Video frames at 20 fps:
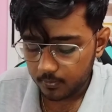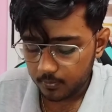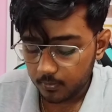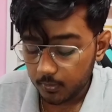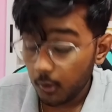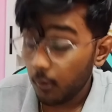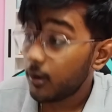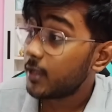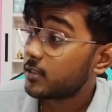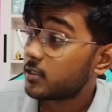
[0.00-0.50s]
Now
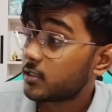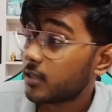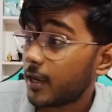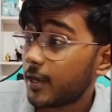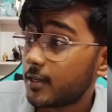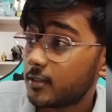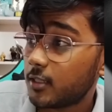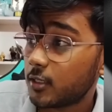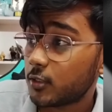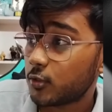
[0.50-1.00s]
let's
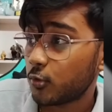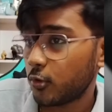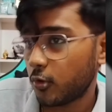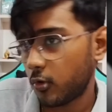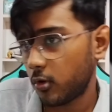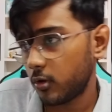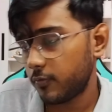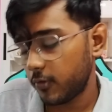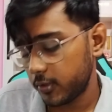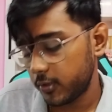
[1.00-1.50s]
write this pseudocode
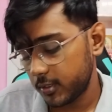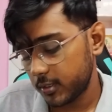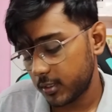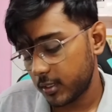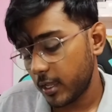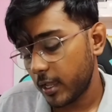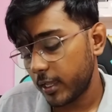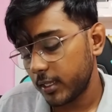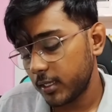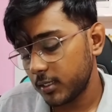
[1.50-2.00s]
for this
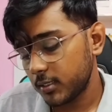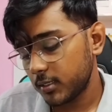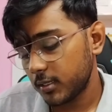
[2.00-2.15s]
guys,